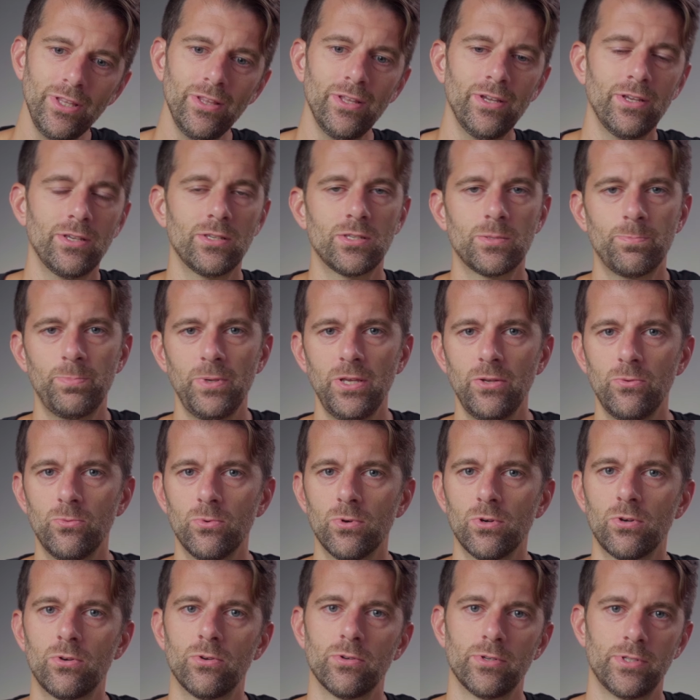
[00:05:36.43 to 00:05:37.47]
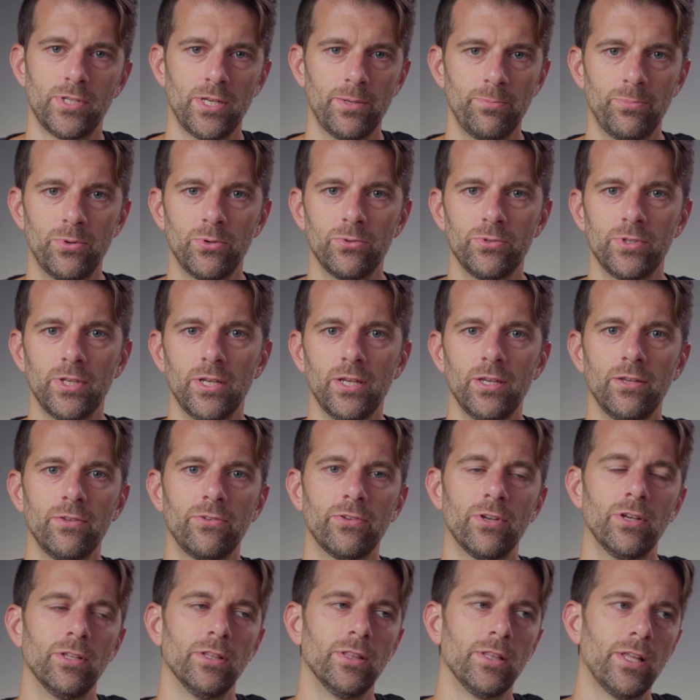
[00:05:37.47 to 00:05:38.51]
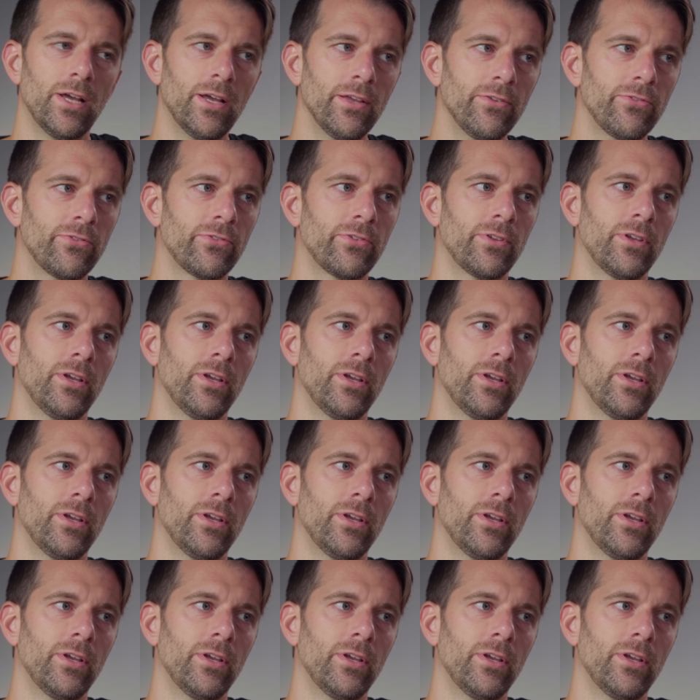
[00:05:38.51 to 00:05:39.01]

like speed work or tempo days unless